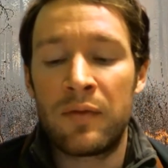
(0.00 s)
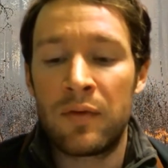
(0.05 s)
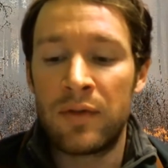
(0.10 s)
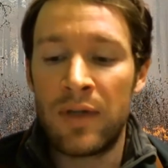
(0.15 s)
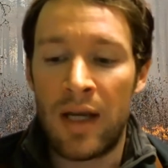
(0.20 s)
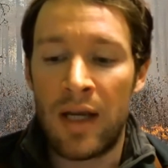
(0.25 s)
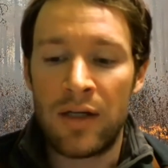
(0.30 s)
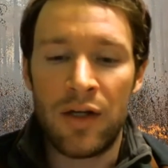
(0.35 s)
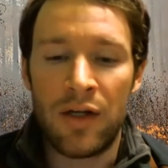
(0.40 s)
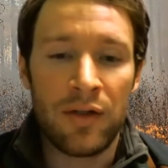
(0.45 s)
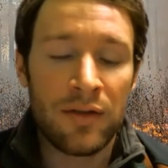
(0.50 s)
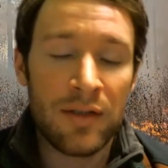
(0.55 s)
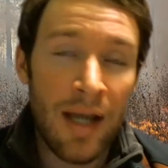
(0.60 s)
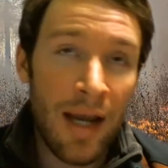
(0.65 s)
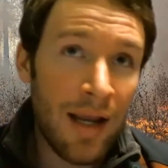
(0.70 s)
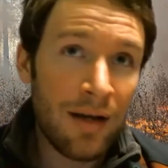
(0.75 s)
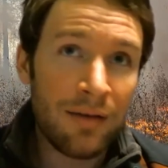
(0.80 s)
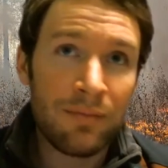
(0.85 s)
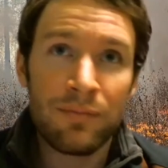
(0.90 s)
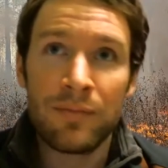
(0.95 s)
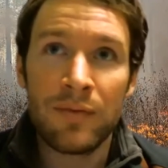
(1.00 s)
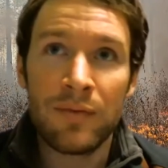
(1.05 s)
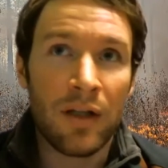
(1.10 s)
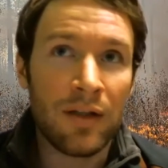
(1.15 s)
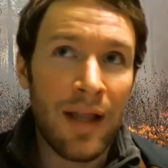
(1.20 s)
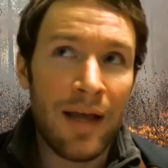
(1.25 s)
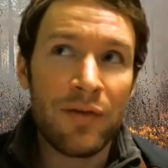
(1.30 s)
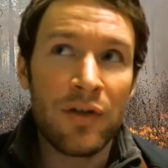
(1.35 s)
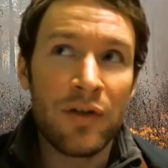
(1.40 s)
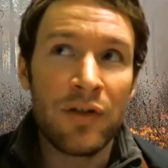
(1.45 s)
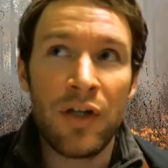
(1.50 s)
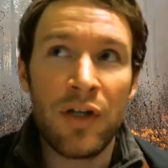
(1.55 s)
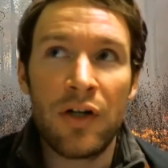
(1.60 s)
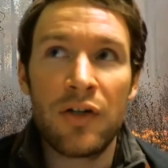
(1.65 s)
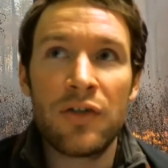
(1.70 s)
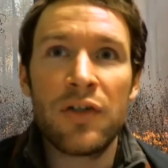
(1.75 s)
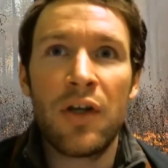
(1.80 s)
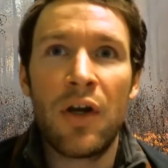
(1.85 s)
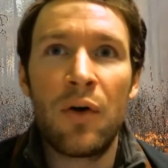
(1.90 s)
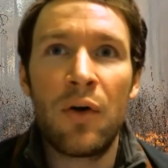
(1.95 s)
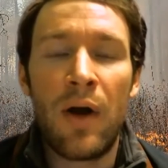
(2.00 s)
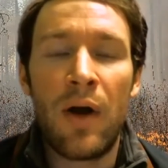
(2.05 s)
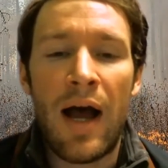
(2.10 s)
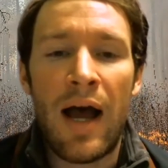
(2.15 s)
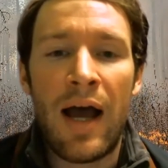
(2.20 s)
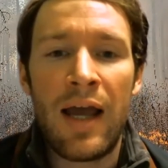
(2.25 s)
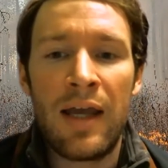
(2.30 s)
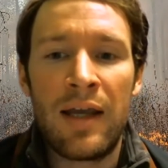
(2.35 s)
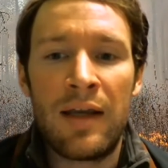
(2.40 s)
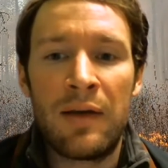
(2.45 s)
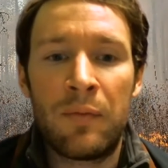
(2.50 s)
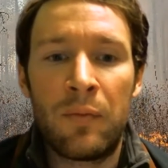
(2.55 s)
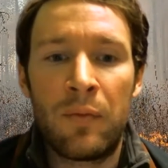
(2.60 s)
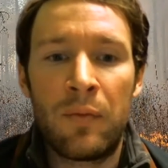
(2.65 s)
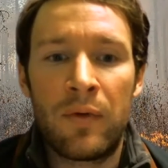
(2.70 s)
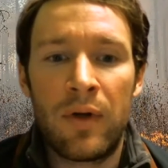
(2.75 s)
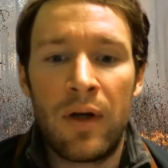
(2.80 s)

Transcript: 11 years ago, I